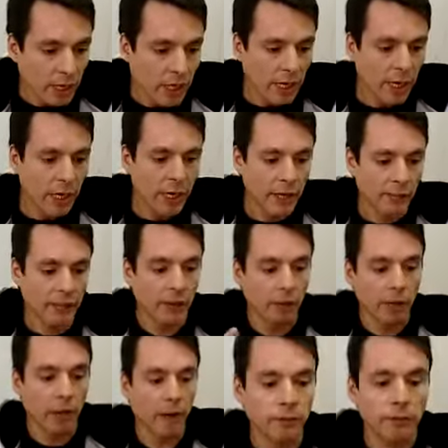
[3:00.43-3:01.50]
They
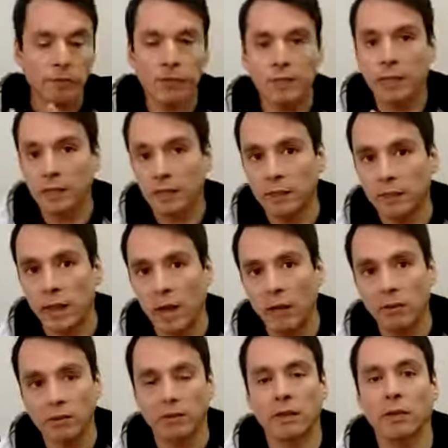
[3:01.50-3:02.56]
will to set
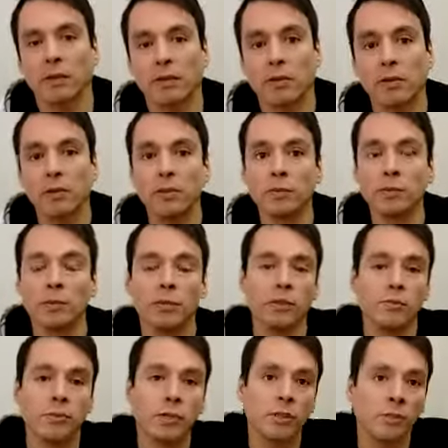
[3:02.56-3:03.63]
alongside the
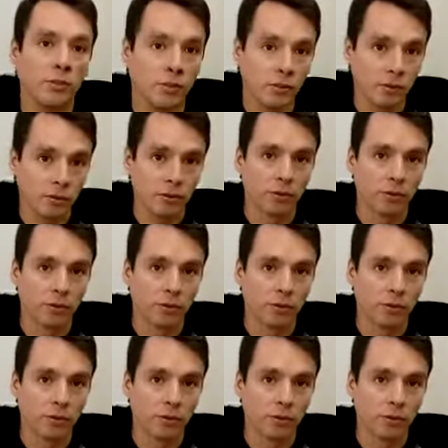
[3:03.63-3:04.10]
corresponding reason